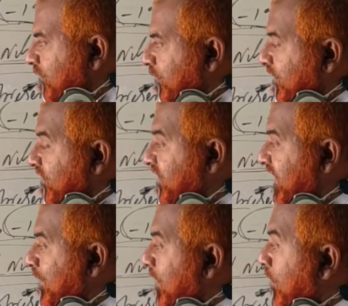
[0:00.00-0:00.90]
with the
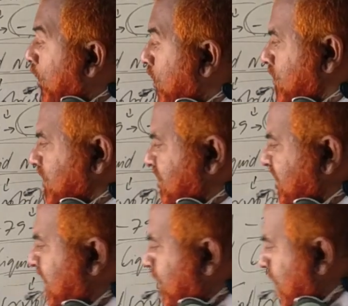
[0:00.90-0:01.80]
same
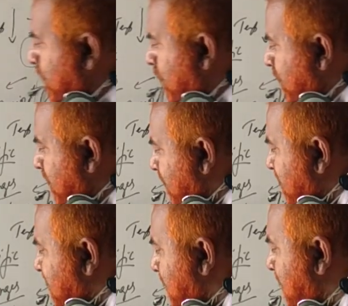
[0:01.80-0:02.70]
amount of
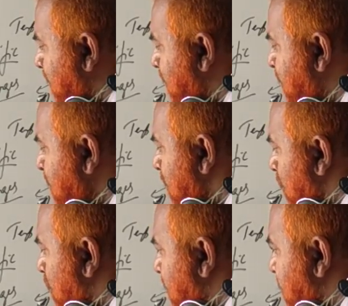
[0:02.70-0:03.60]
the semen,
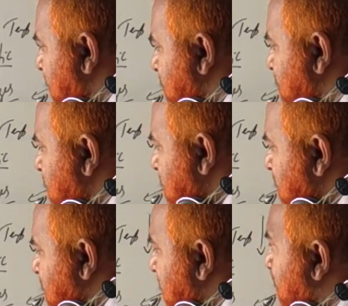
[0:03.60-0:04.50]
what is
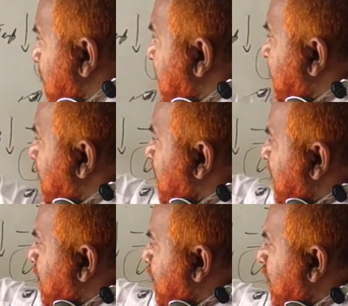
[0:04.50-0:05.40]
ejaculated by
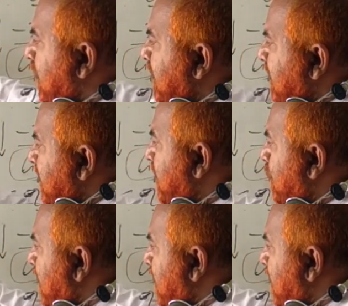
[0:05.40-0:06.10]
a bull in